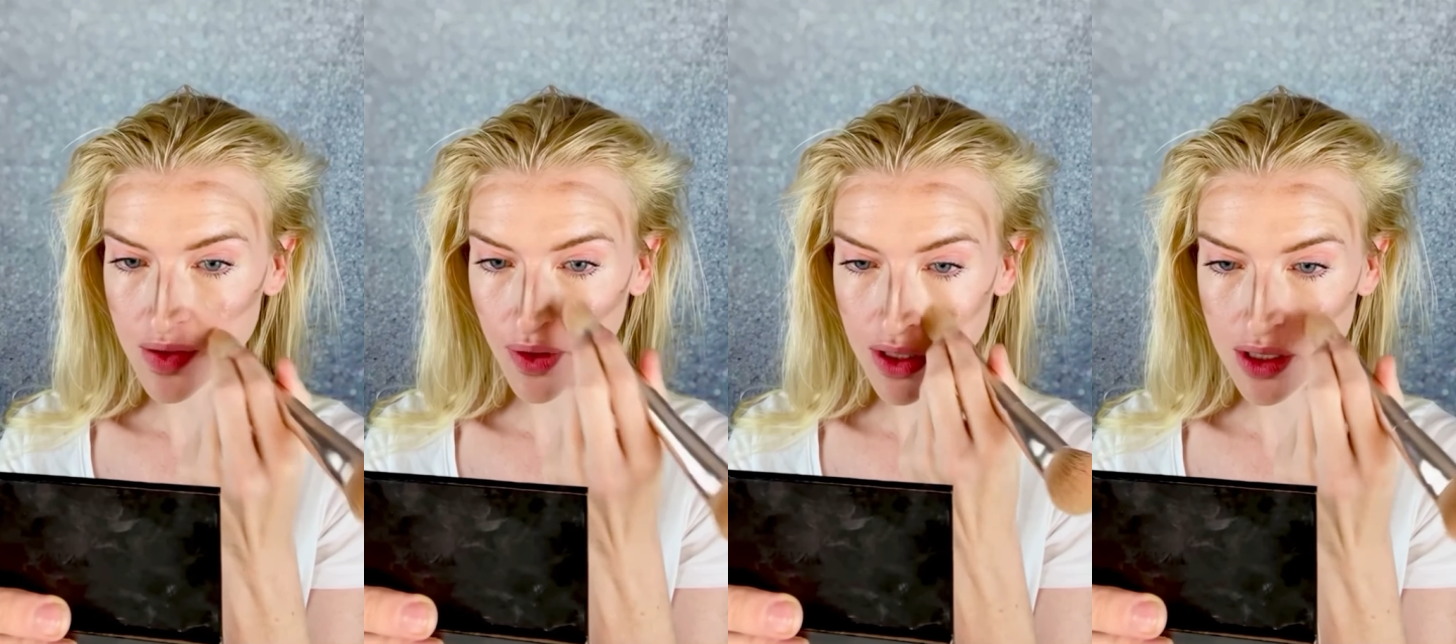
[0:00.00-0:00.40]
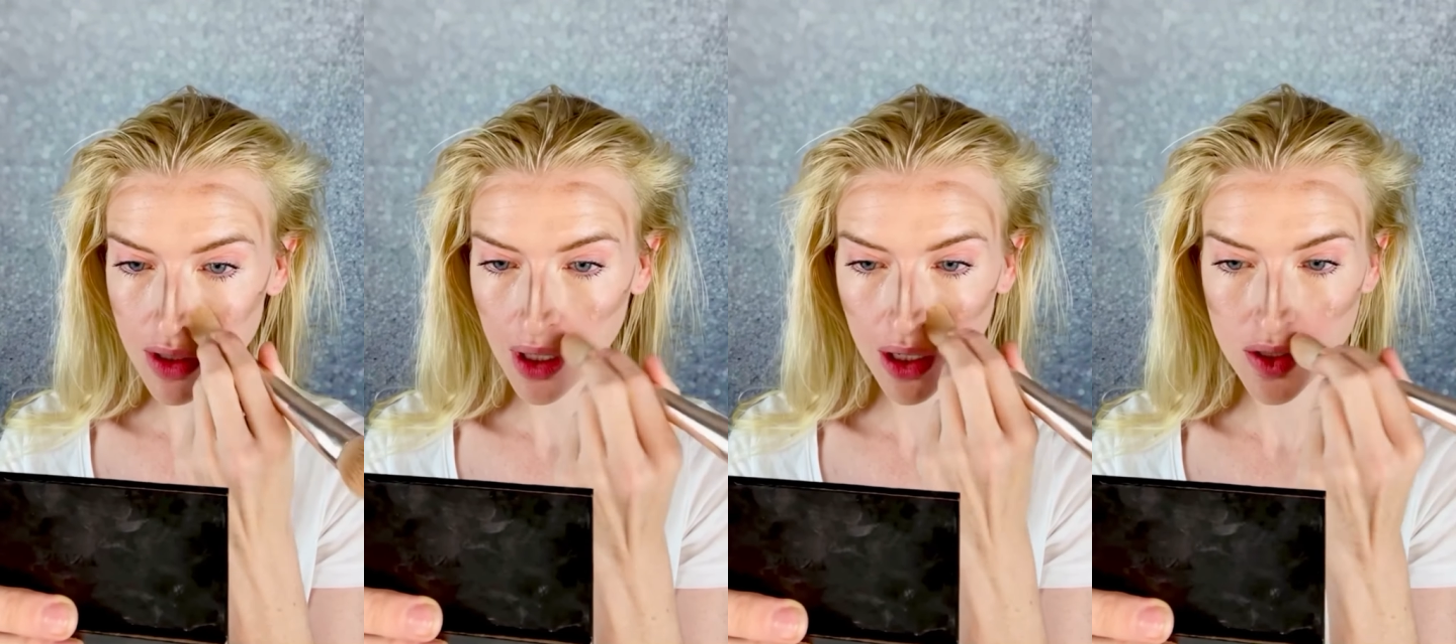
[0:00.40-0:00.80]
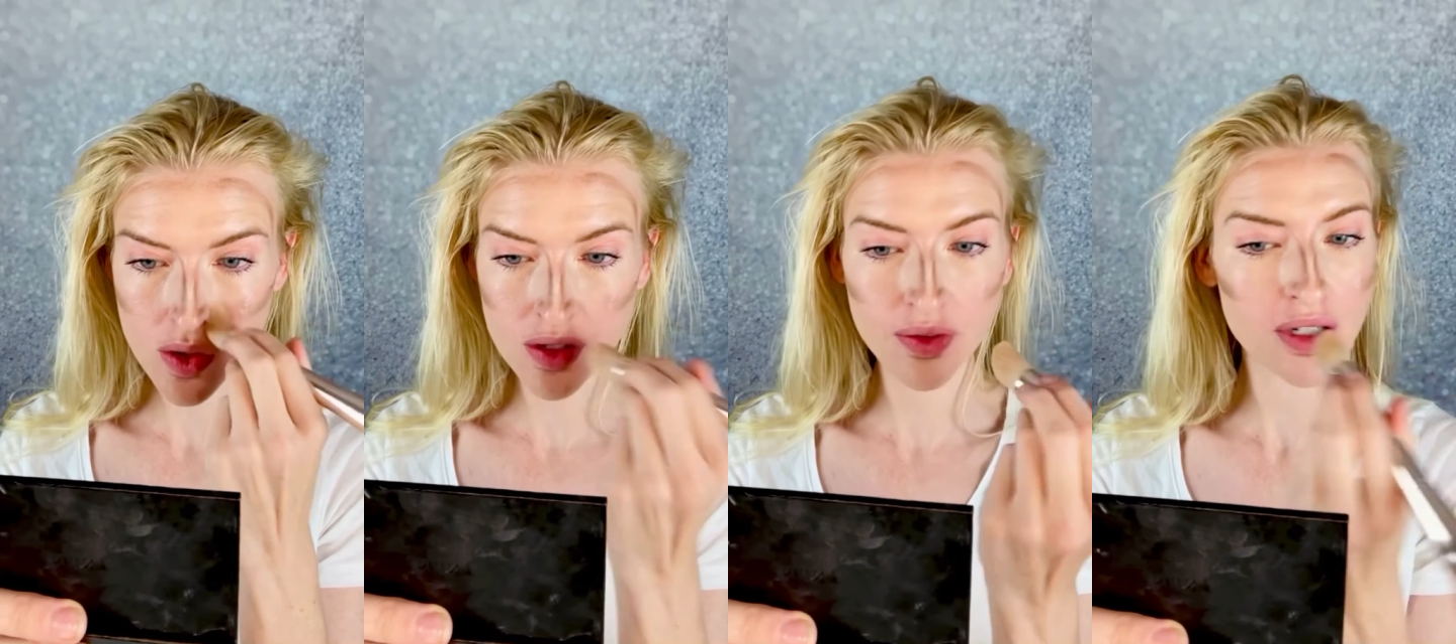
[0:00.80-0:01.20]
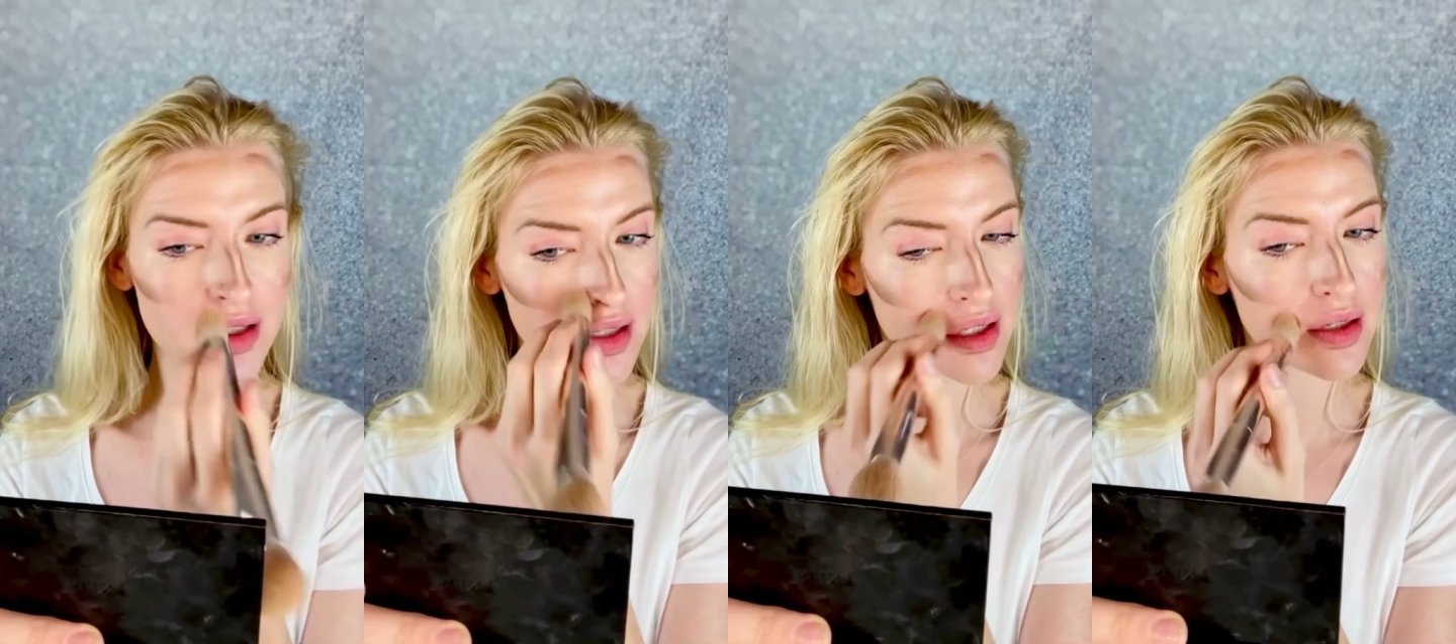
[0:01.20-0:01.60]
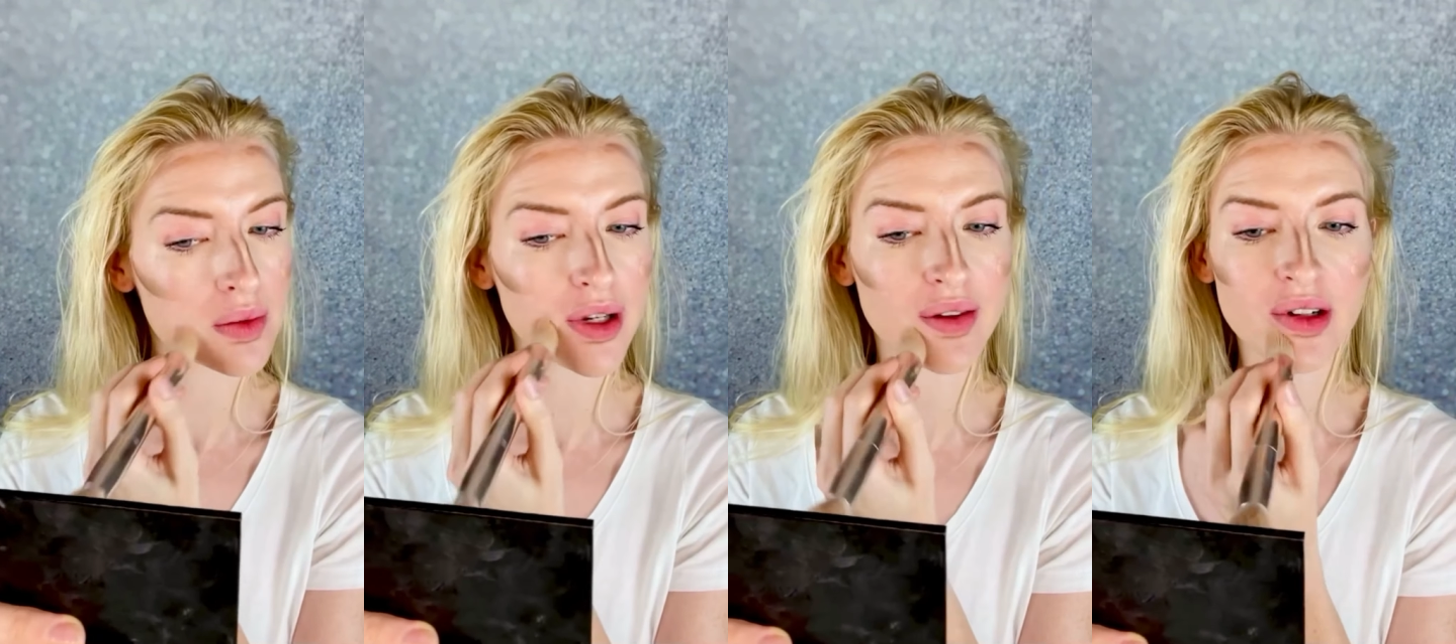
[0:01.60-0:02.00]
first or the contours first. It's just
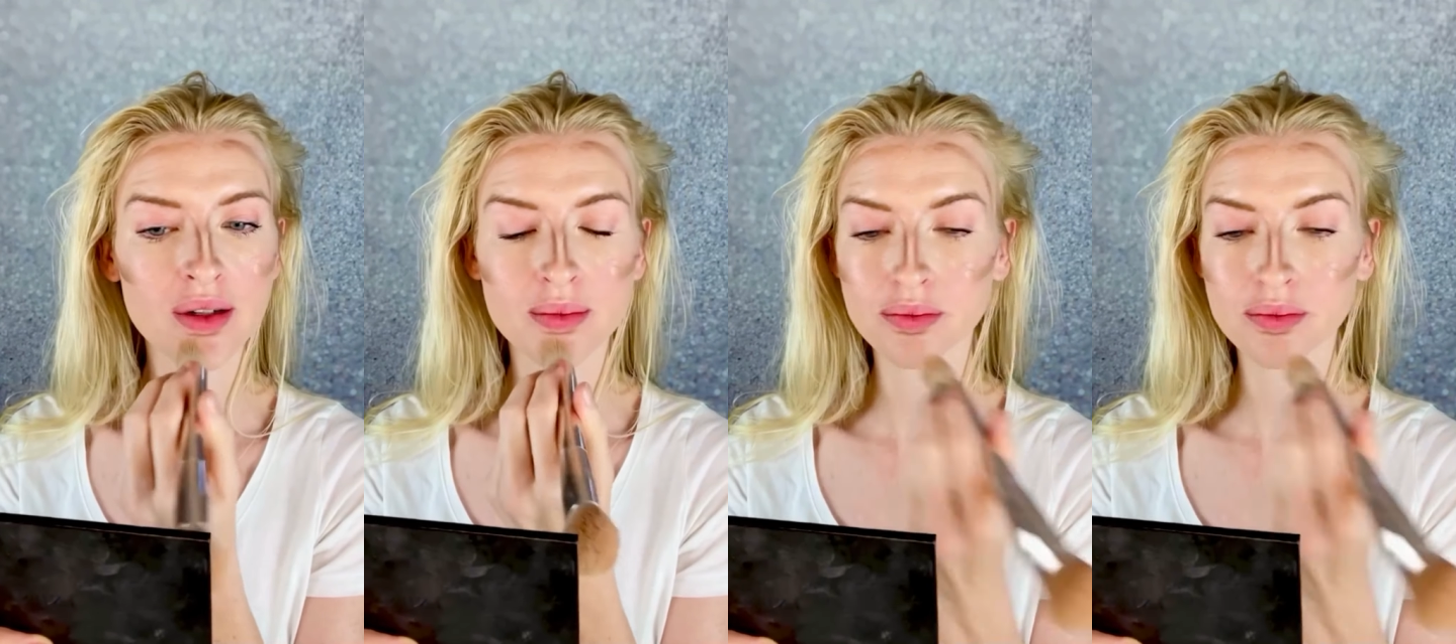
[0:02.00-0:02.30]
whatever.